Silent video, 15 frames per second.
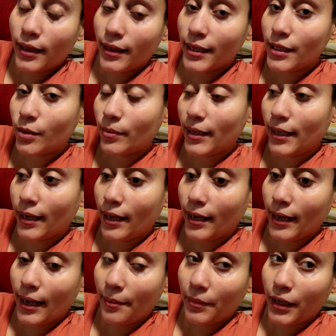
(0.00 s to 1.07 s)
This
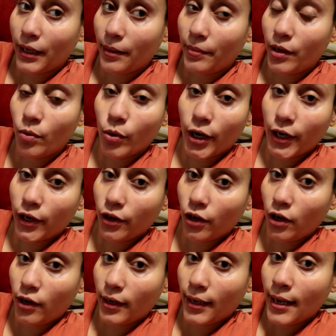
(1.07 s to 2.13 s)
weekend I'm gonna be working
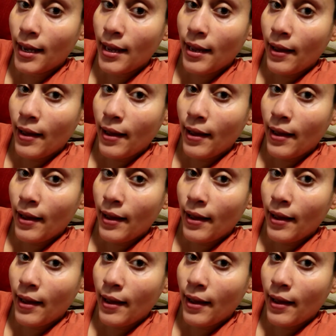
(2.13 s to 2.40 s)
on